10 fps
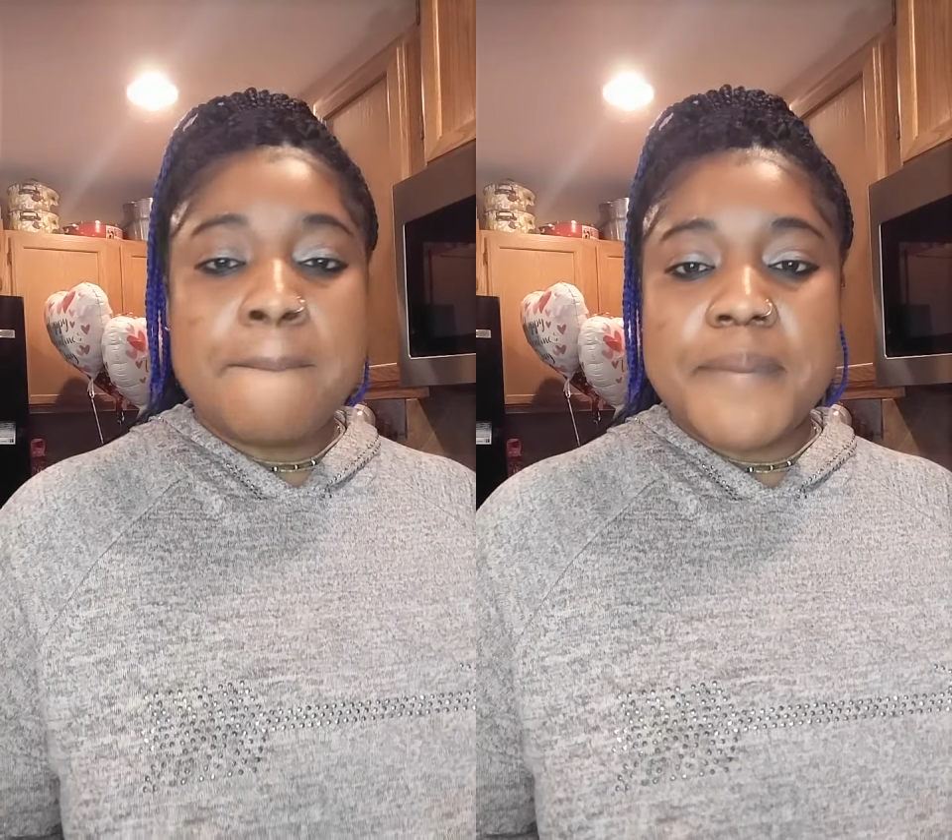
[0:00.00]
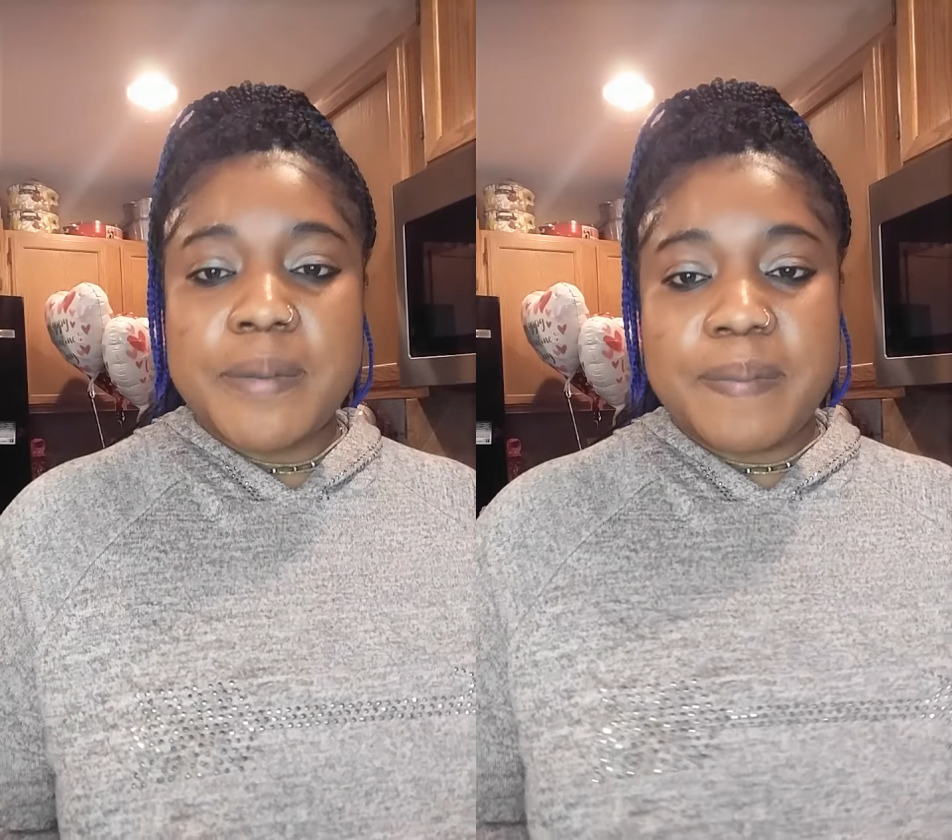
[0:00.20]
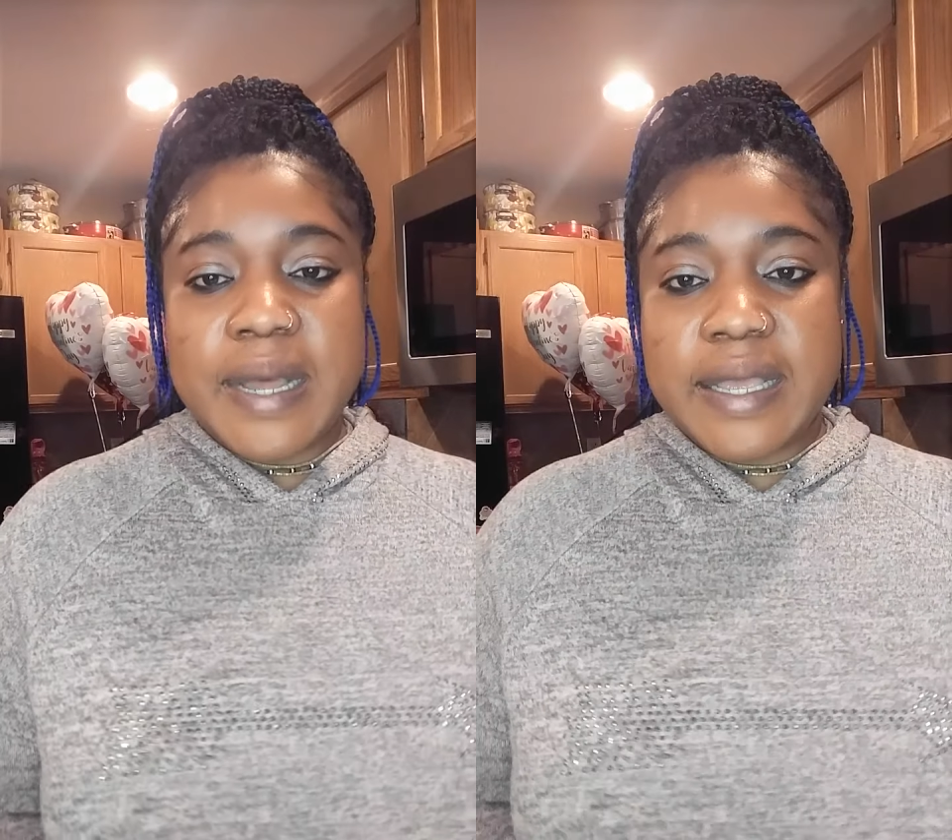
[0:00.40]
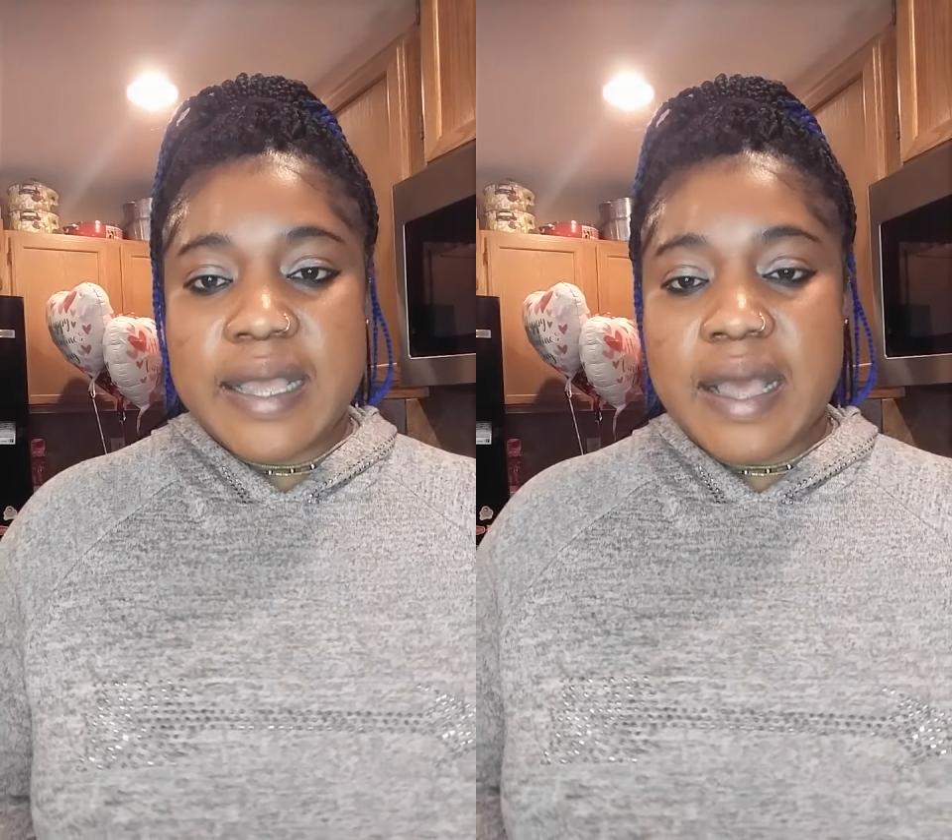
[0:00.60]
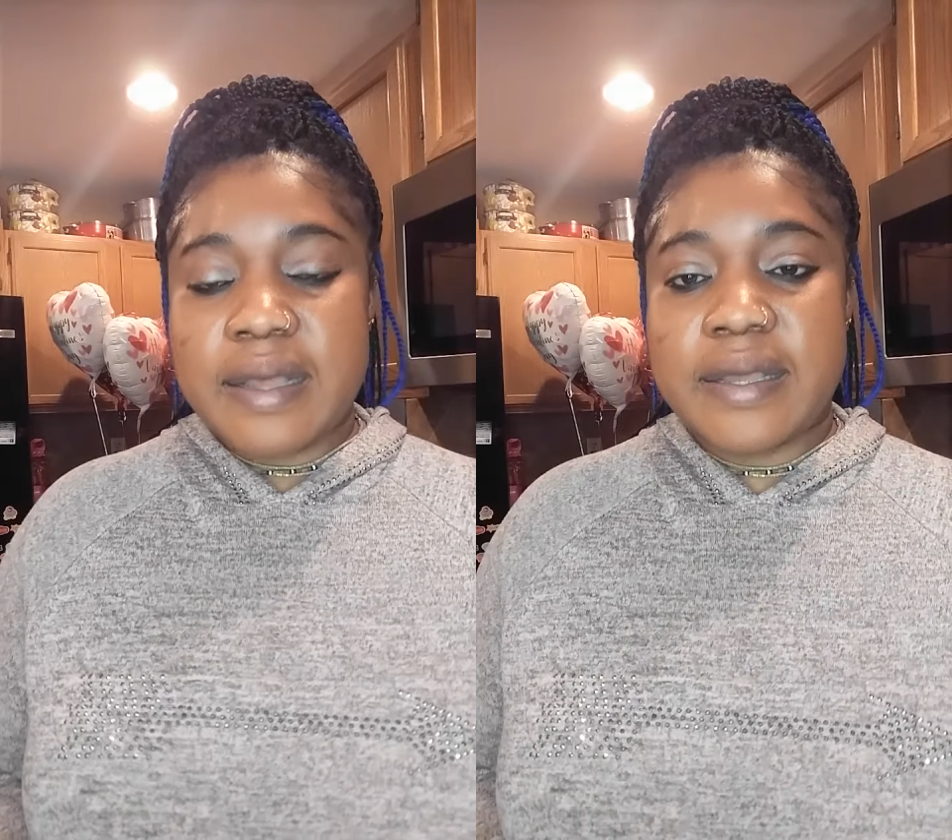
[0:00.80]

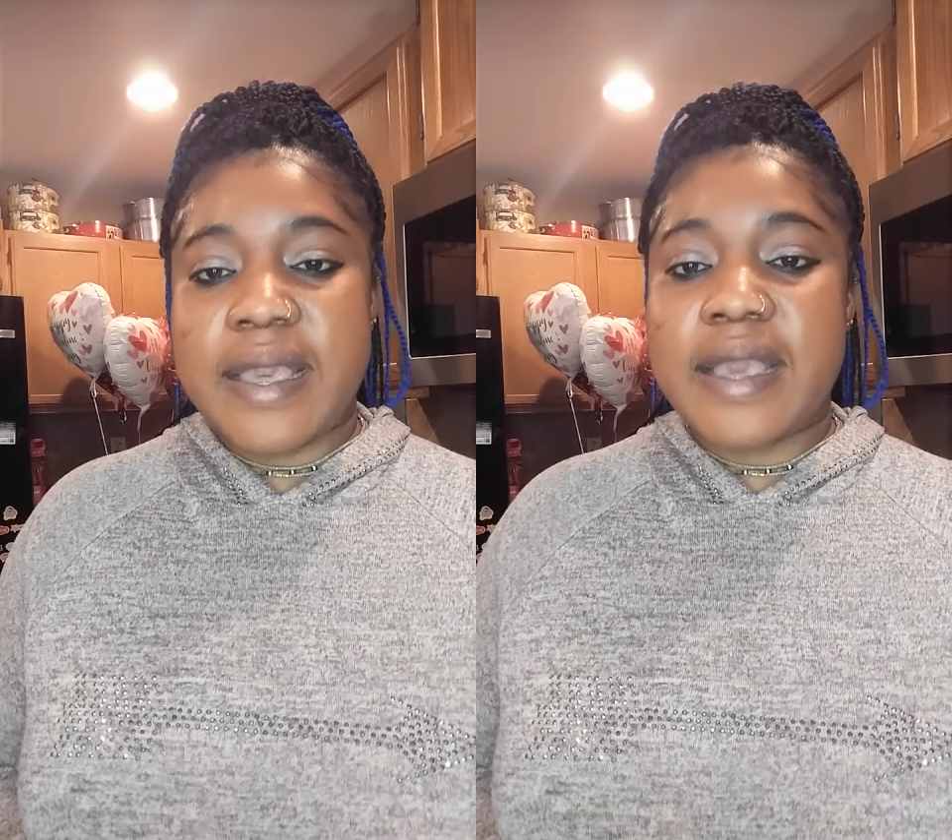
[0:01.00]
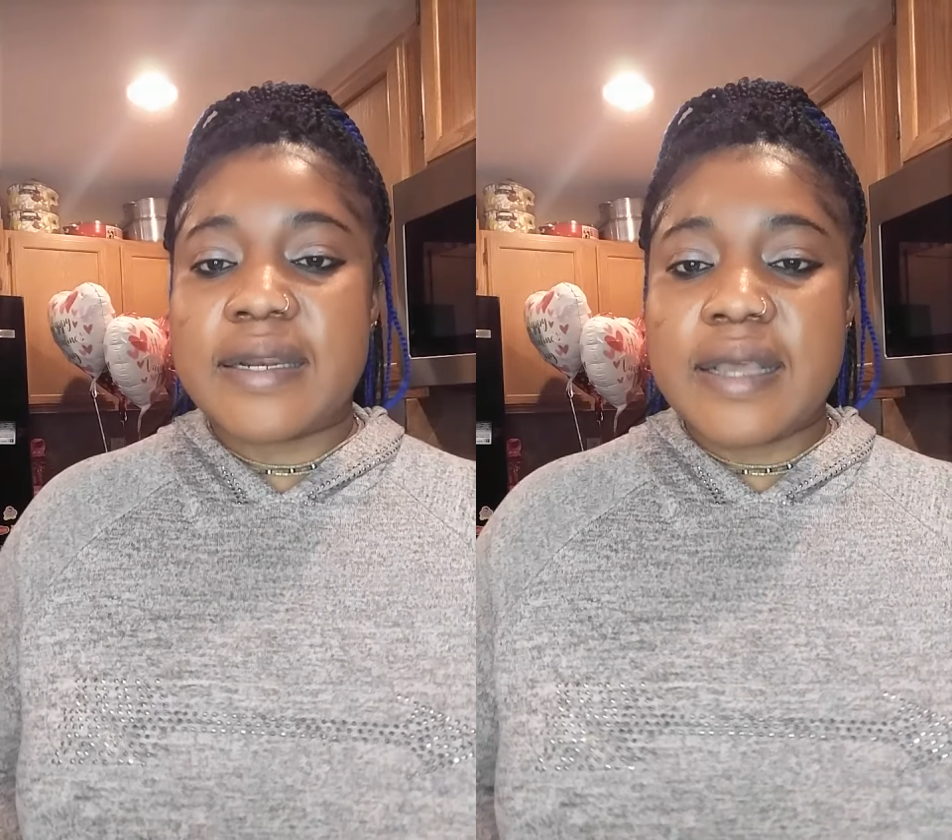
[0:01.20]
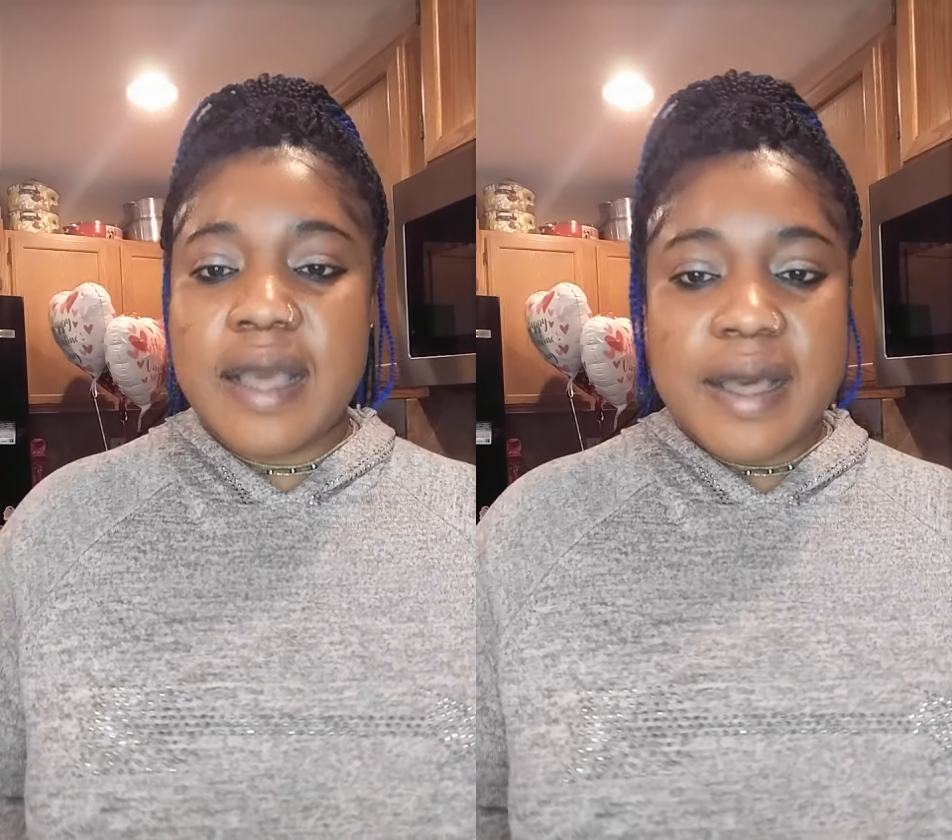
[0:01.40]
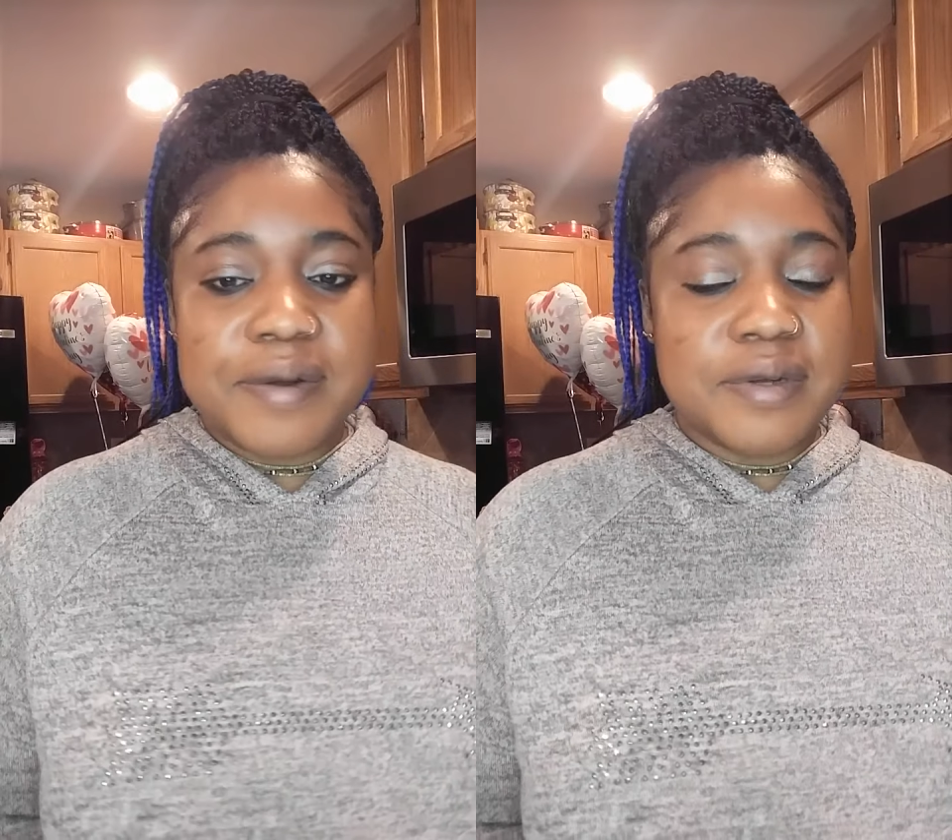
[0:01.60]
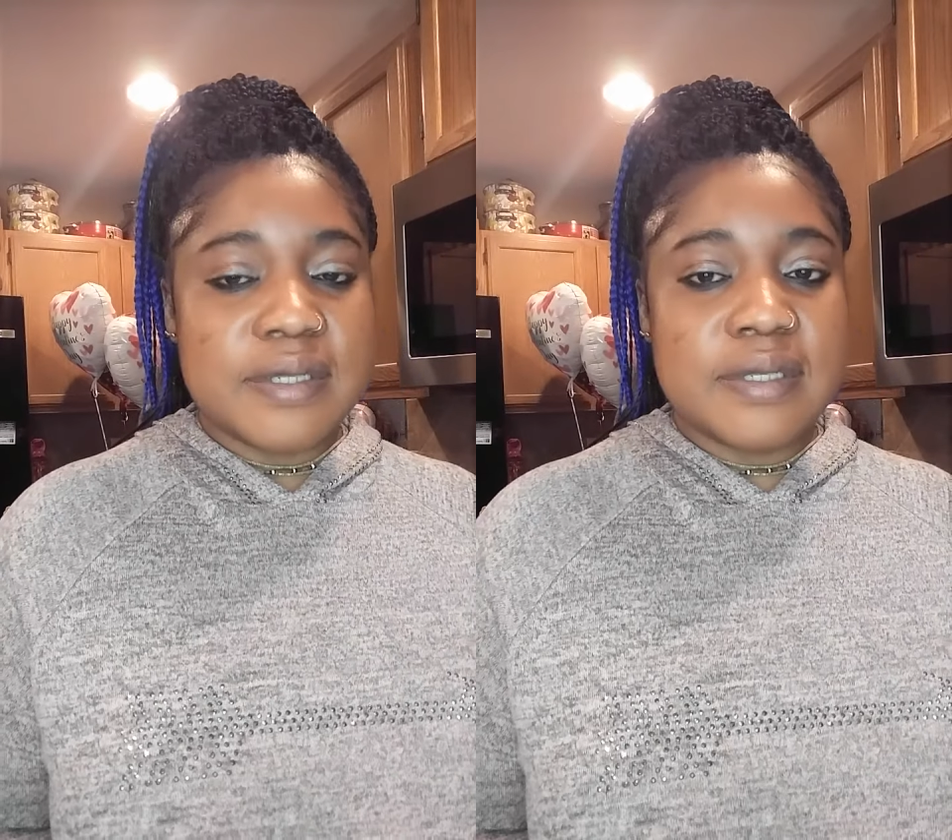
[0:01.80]
papaya and
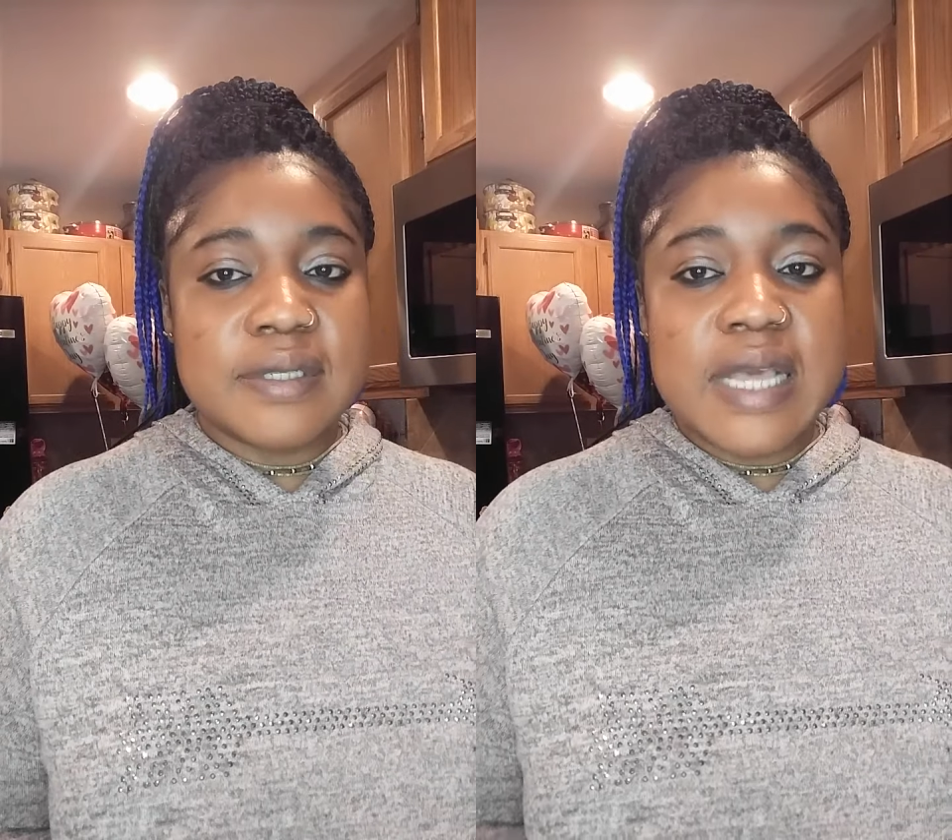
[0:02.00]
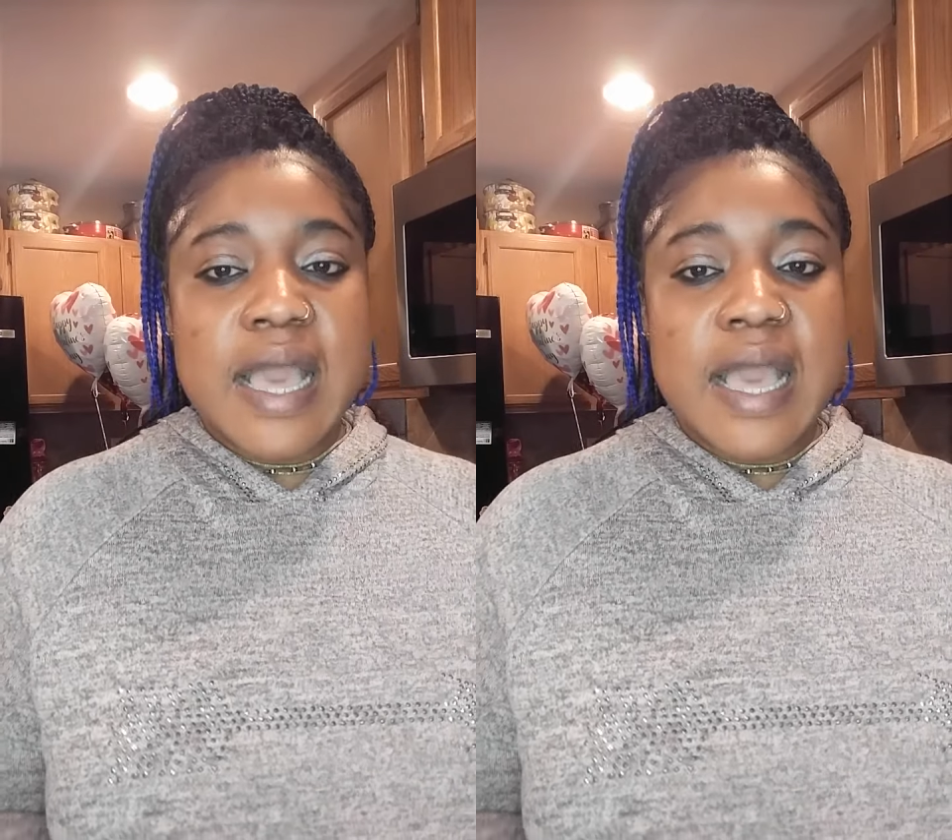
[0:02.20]
carrots.